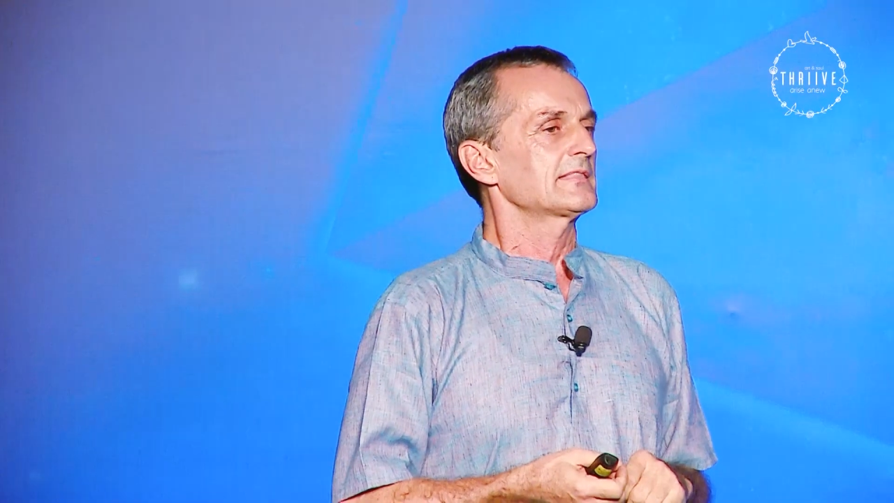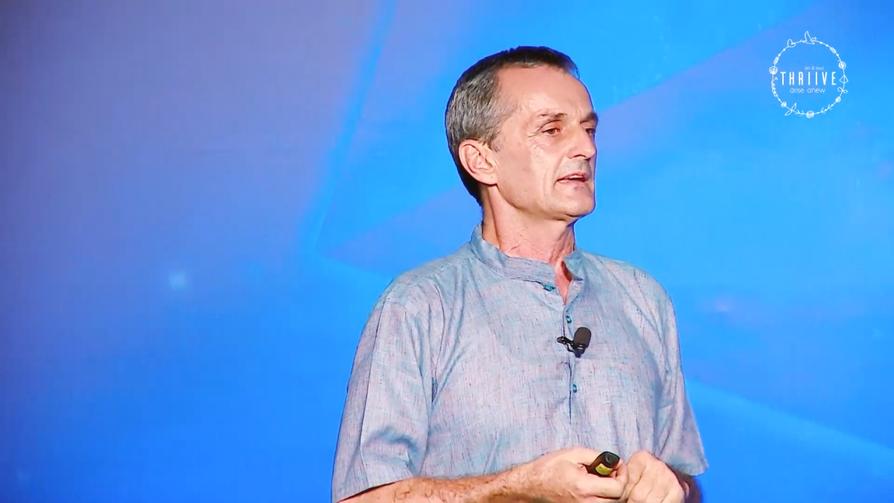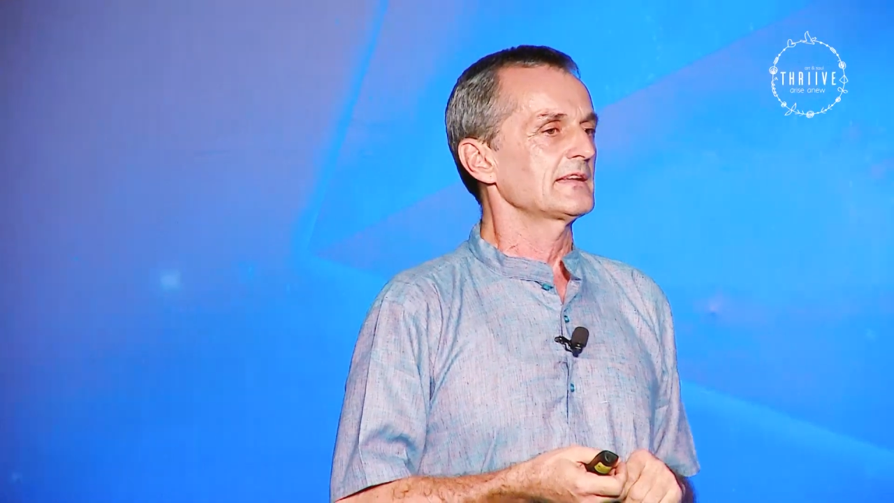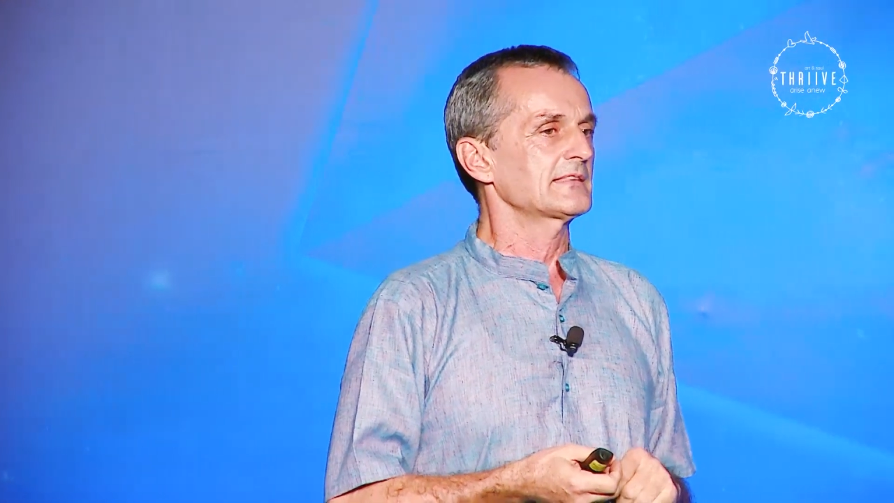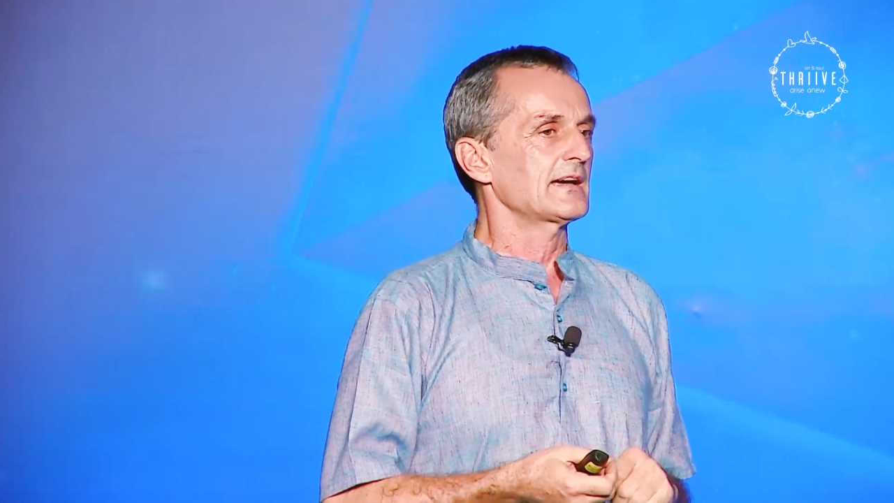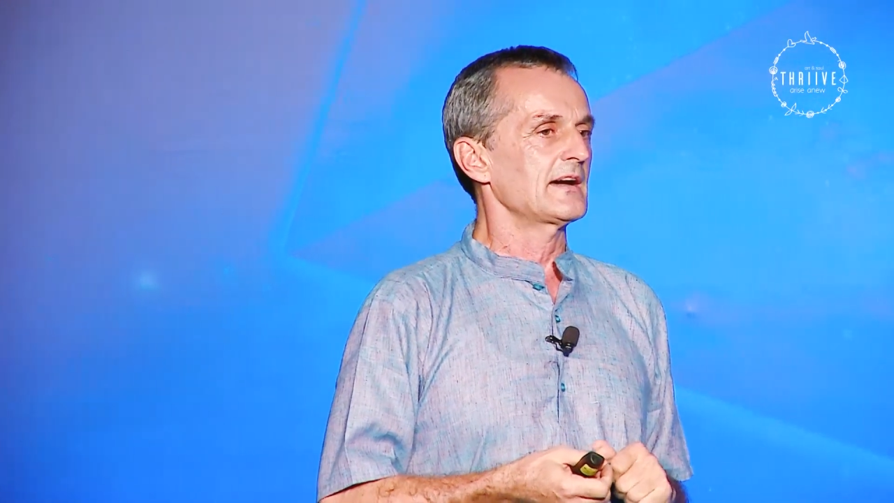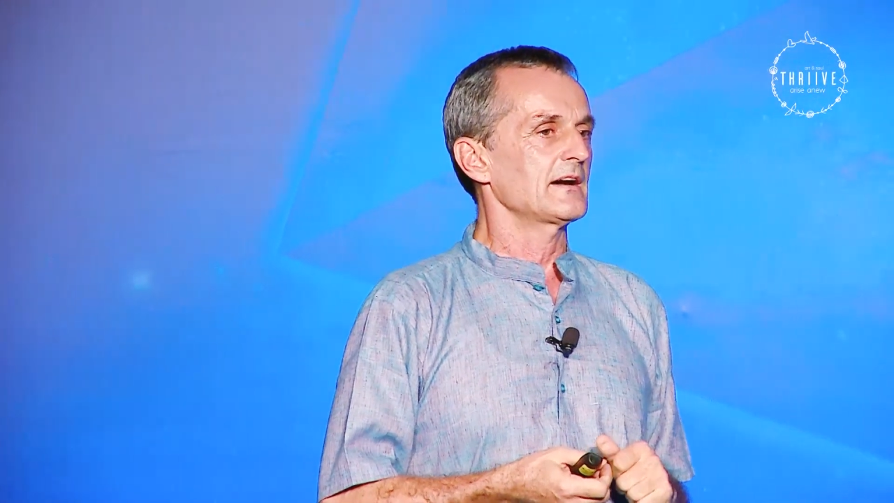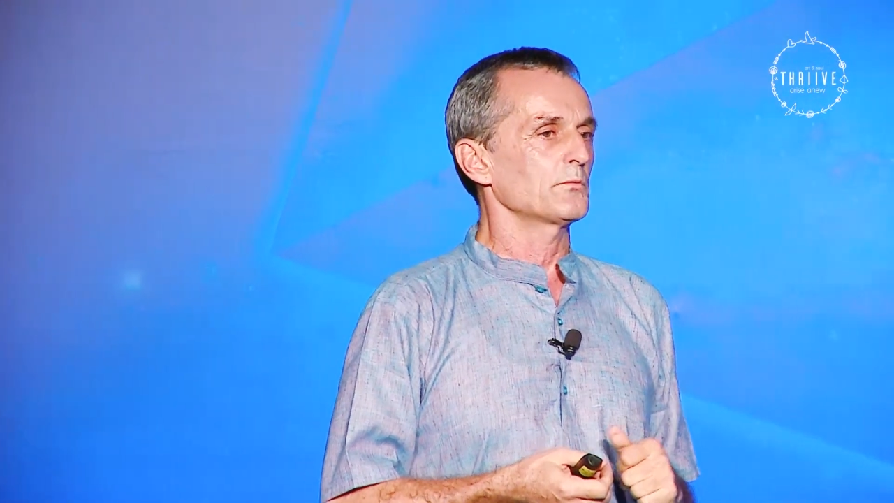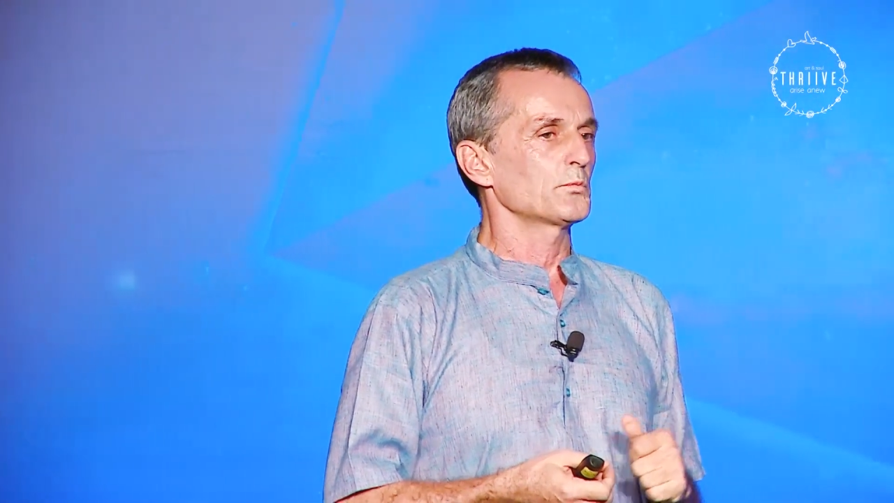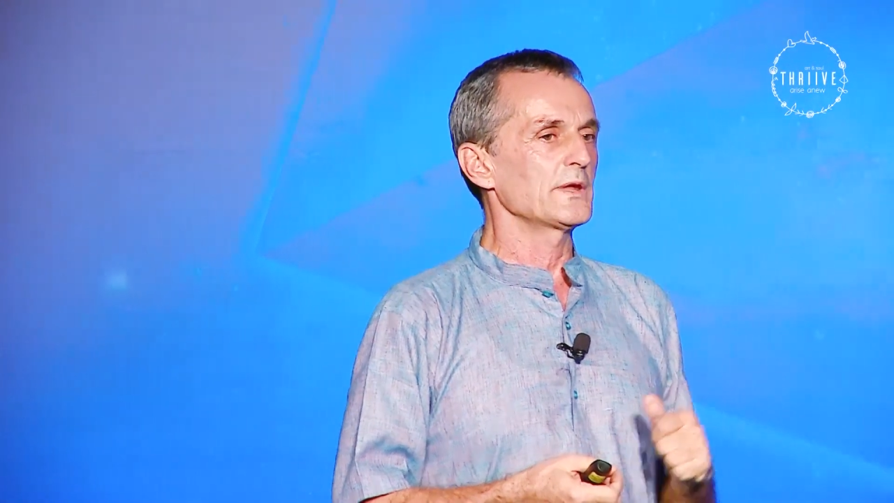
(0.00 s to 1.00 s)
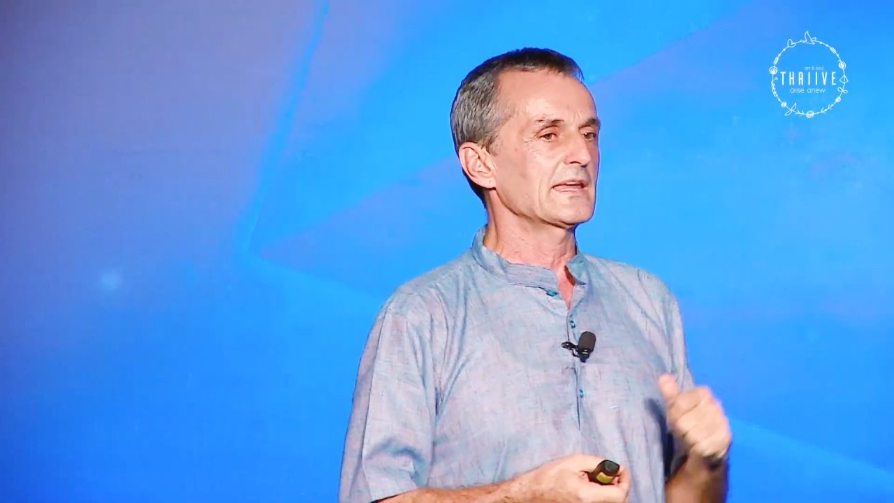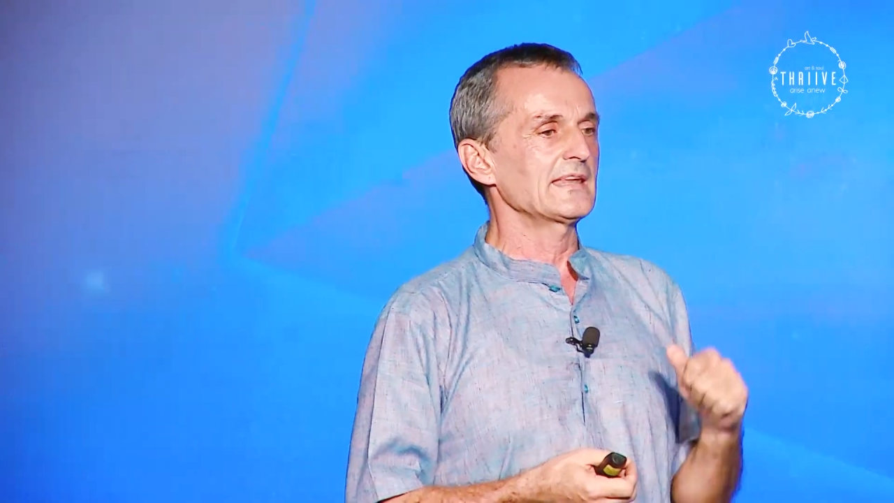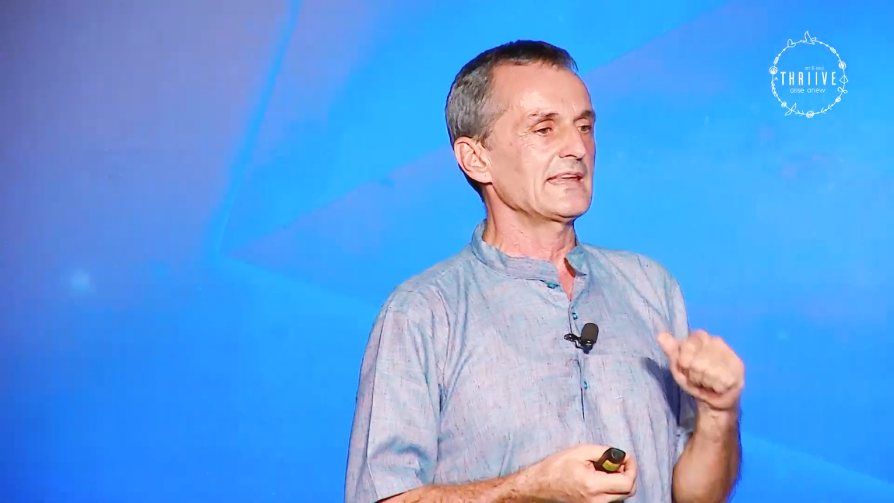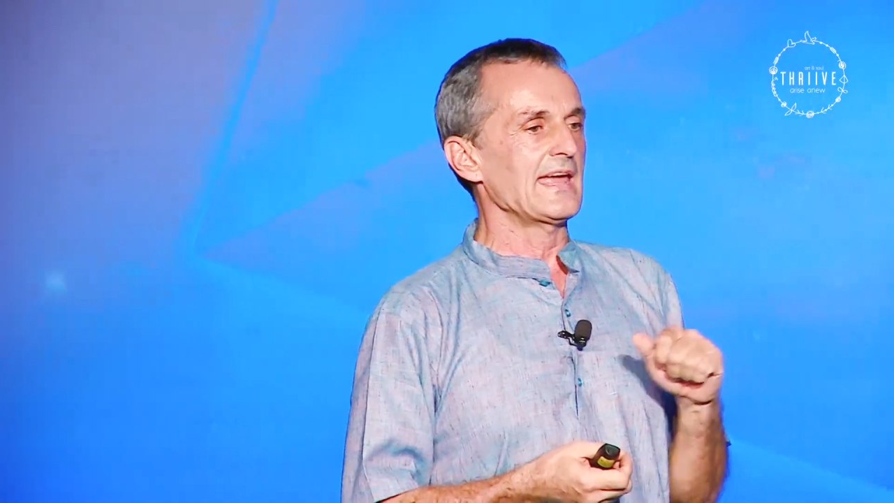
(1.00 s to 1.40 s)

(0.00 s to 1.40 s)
that we can